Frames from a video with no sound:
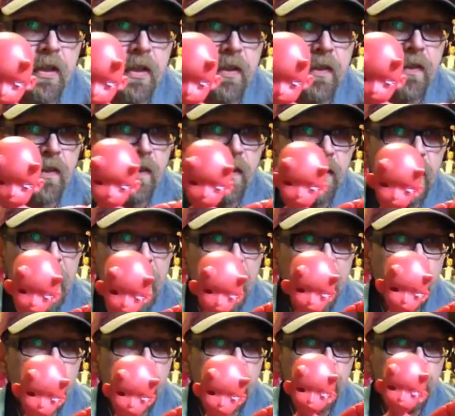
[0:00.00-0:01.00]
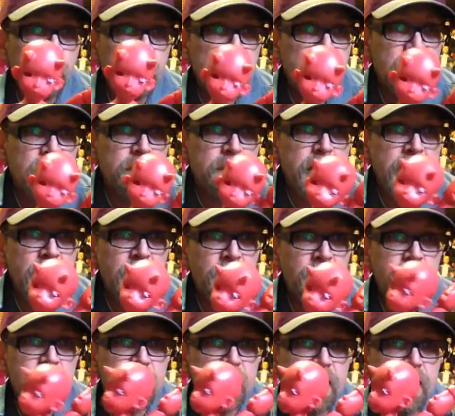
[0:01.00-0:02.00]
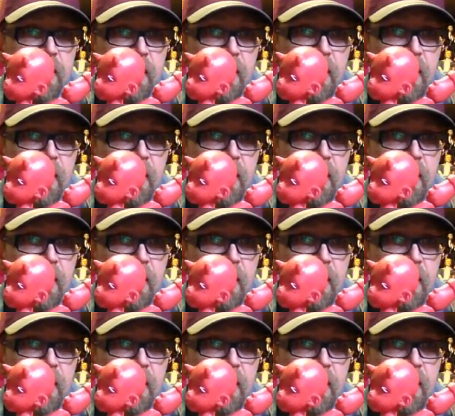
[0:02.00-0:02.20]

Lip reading: So now it'll be about